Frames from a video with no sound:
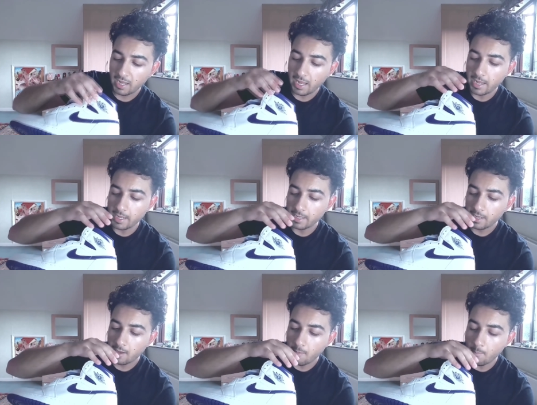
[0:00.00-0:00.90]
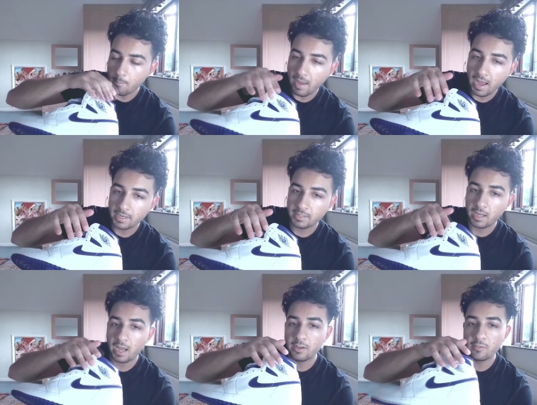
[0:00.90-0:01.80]
a matte
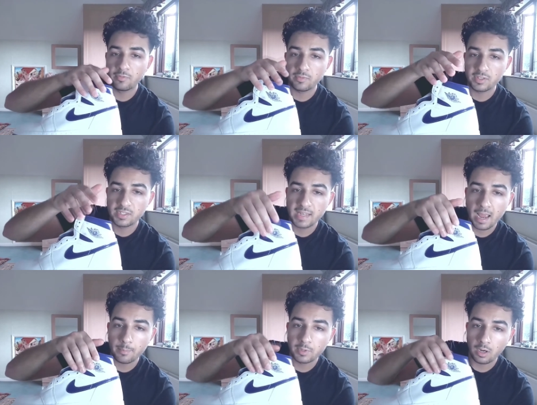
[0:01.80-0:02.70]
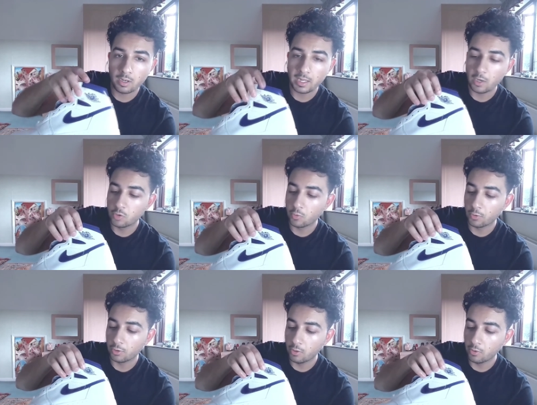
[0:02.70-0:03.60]
kind of stamped on Air
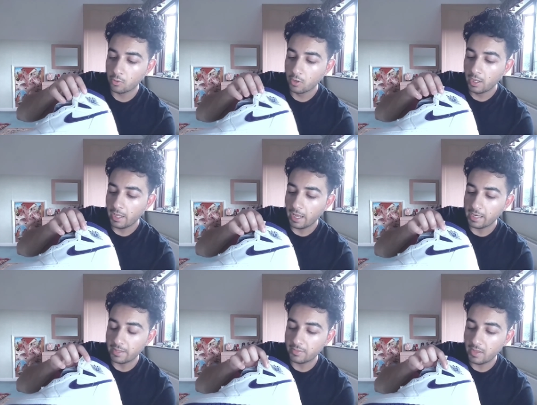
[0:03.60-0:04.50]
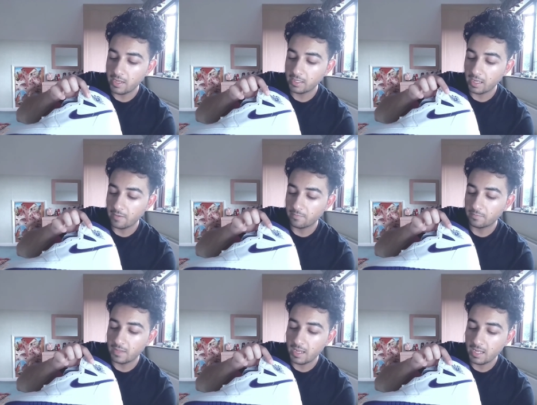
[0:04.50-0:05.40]
Jordan logo. And I think
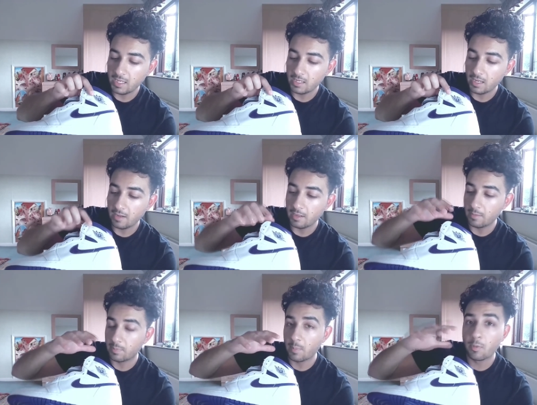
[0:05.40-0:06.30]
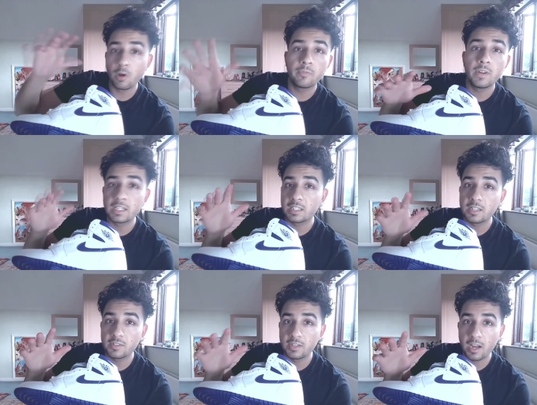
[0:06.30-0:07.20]
if the
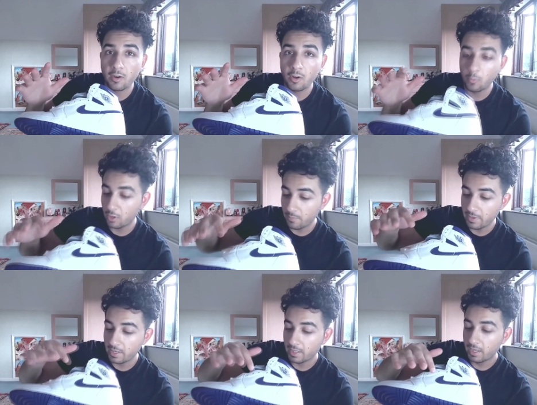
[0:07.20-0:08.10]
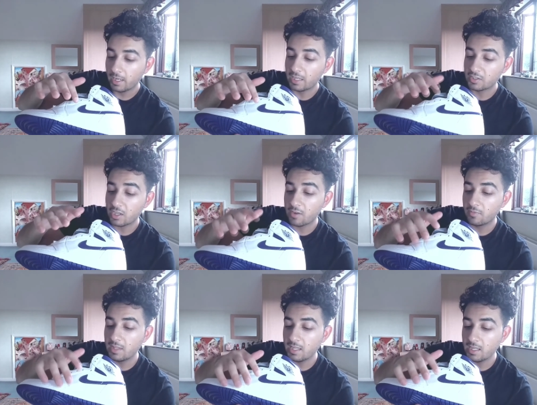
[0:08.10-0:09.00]
perfect scenario would have been, instead
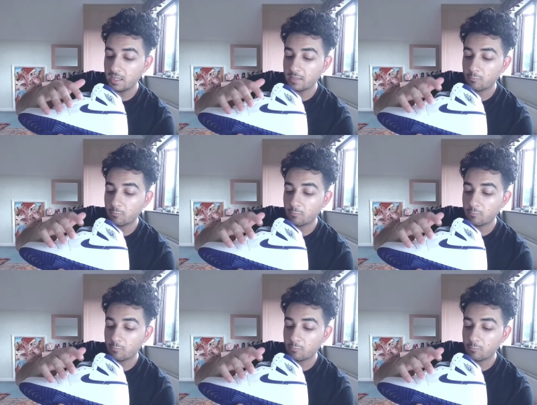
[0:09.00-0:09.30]
of the